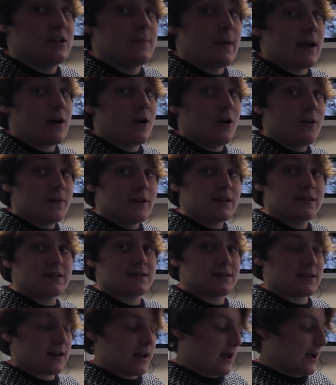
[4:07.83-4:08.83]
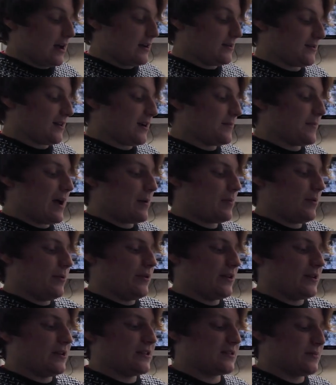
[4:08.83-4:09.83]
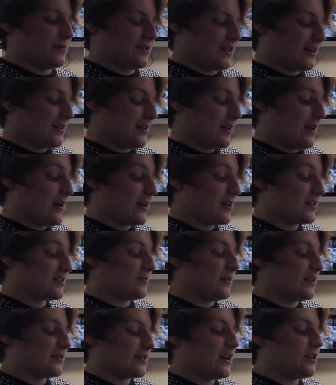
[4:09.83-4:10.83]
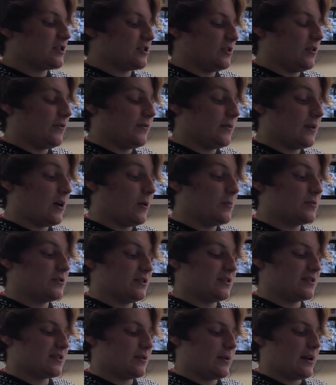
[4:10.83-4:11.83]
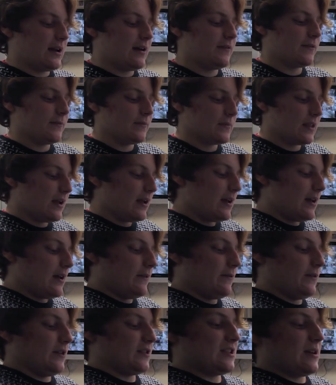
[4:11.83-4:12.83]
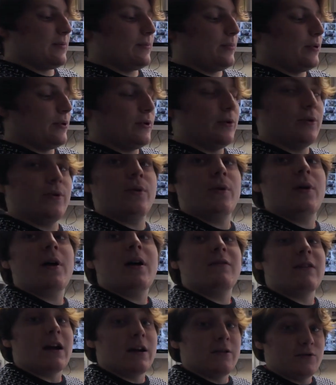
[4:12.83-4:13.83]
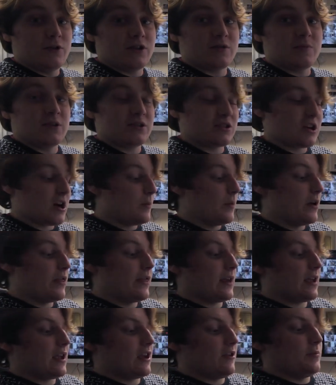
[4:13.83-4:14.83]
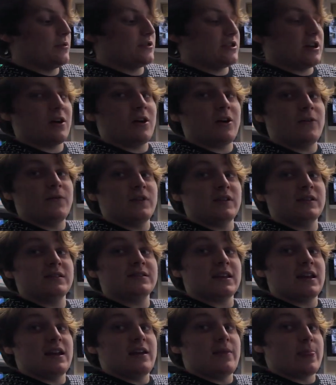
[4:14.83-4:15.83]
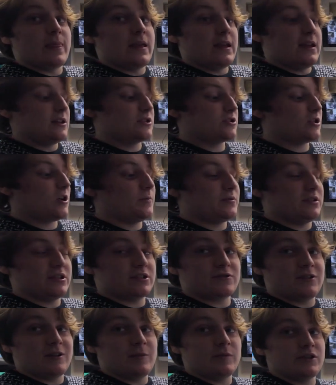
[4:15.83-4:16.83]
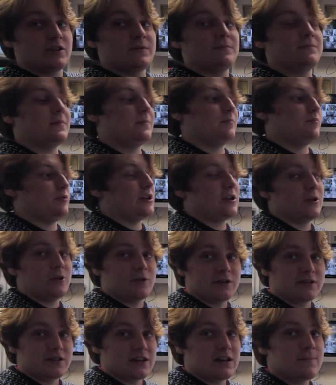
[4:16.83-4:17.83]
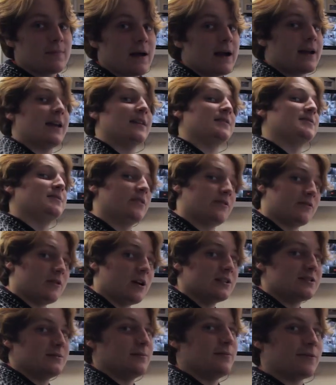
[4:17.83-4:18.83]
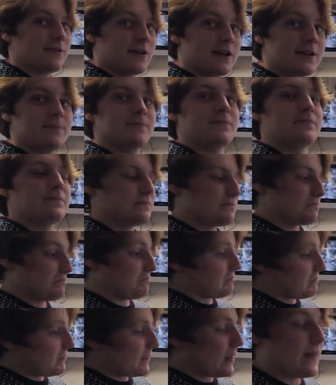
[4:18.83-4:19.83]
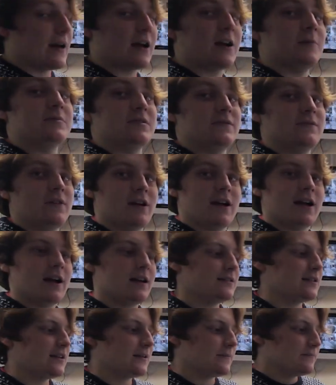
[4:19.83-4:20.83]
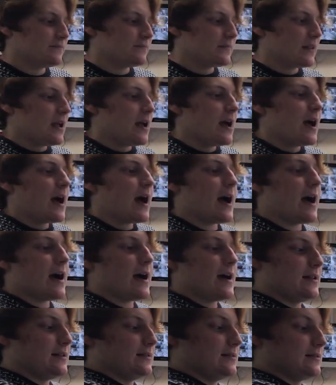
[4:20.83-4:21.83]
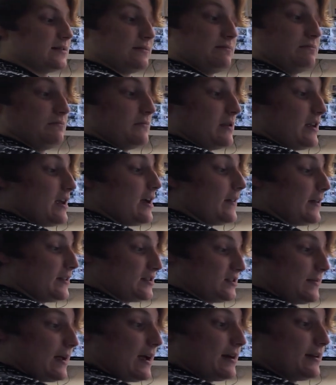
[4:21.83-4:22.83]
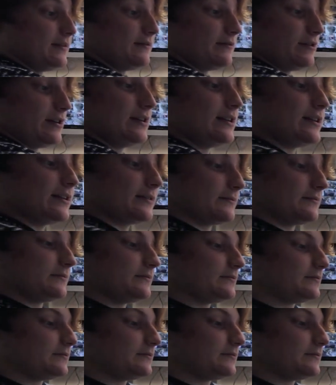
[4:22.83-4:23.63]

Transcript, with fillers: in the back office, and I'm happy with the uh, customization op options that we have. For example, around Christmas time, we're thinking of putting offers in the top description. Bring your receipt back, get another item free. That comes in very handy. And yeah, that's about it, really.